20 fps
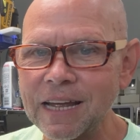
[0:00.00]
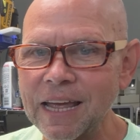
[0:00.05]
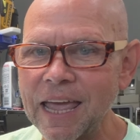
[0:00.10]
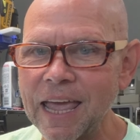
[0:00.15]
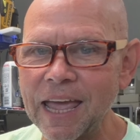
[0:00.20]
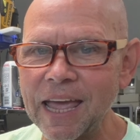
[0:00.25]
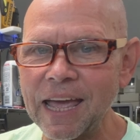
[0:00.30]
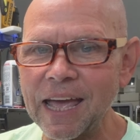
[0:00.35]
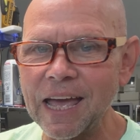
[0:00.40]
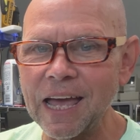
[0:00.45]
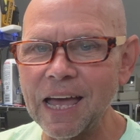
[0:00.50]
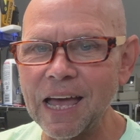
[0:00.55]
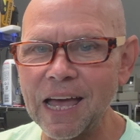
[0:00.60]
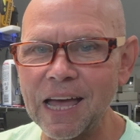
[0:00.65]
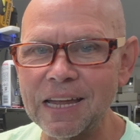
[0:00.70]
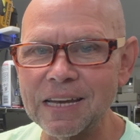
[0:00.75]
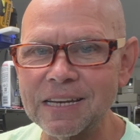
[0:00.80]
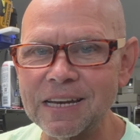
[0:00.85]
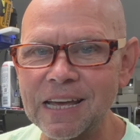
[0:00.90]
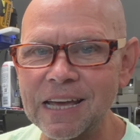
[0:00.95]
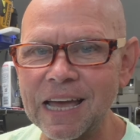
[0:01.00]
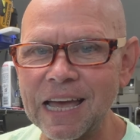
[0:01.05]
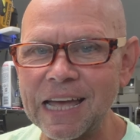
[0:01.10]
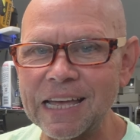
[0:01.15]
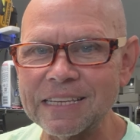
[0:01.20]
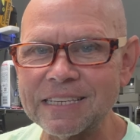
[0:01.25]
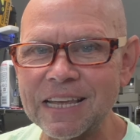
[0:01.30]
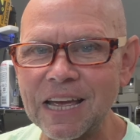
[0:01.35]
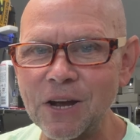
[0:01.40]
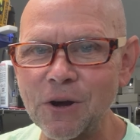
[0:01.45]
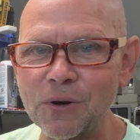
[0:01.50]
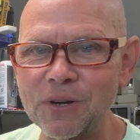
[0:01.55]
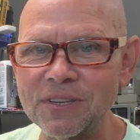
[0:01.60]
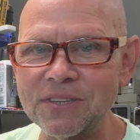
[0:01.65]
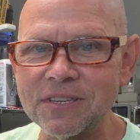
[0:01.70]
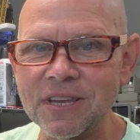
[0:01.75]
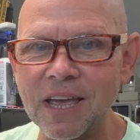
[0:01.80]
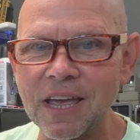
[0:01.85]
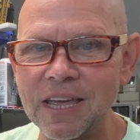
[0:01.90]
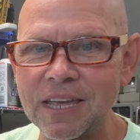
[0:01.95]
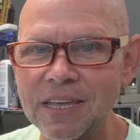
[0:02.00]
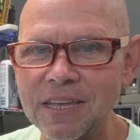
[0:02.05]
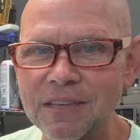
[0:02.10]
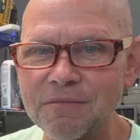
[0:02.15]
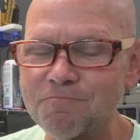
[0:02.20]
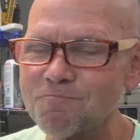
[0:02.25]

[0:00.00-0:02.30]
And as I always say,